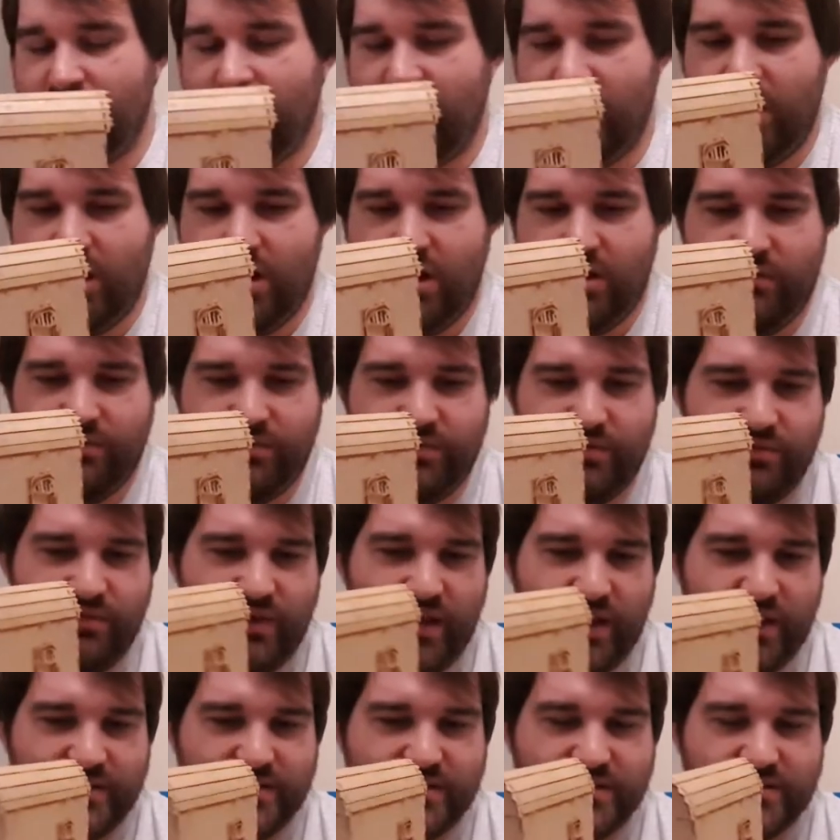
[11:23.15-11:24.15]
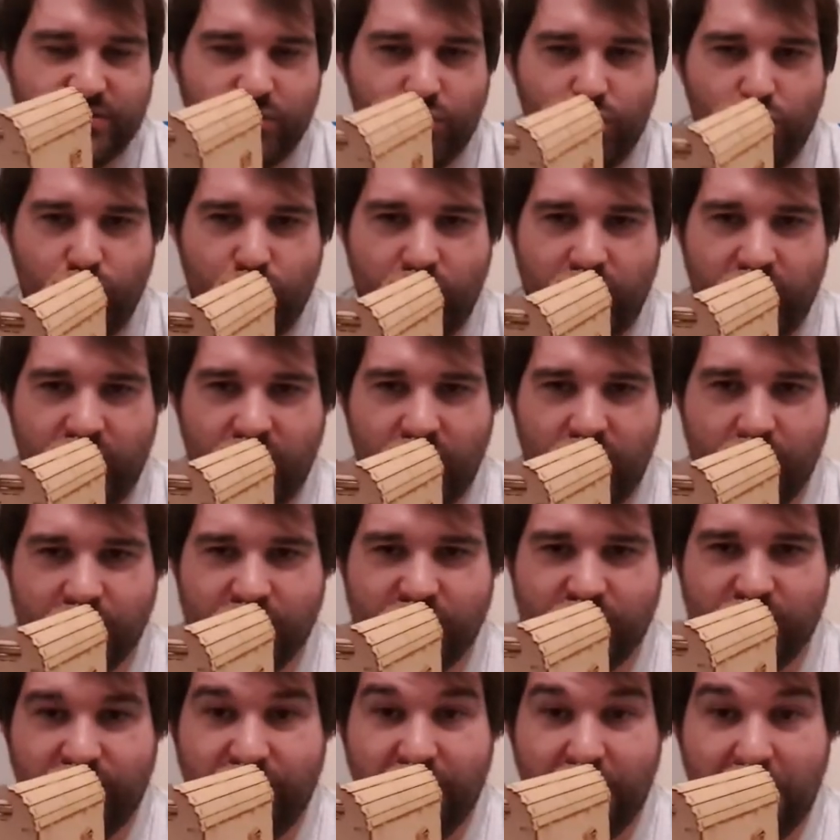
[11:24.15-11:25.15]
I love the fact it already
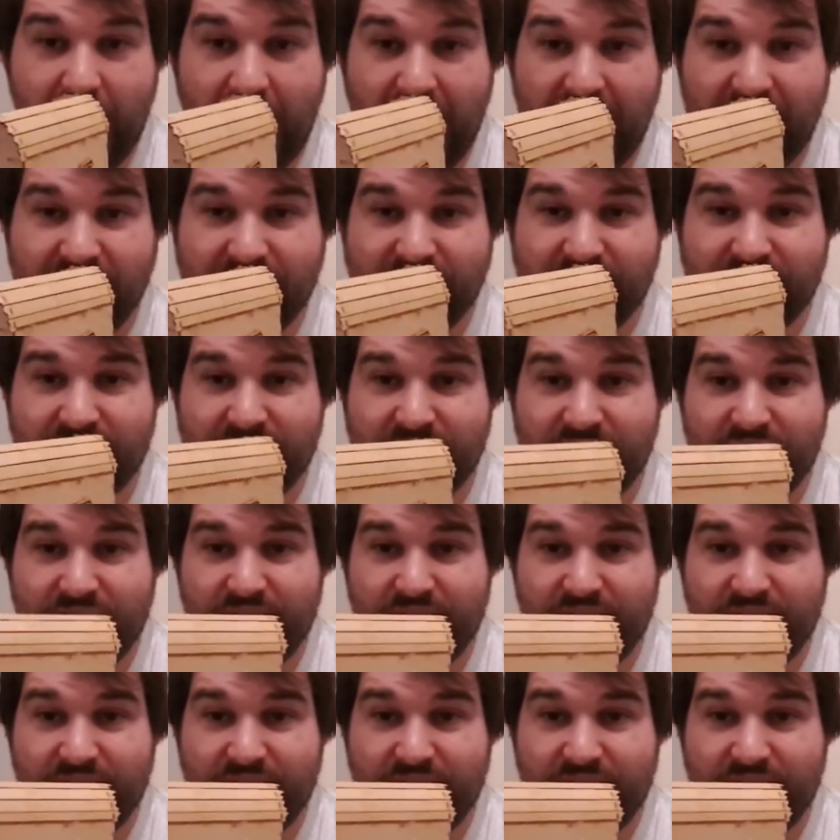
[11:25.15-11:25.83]
comes with a base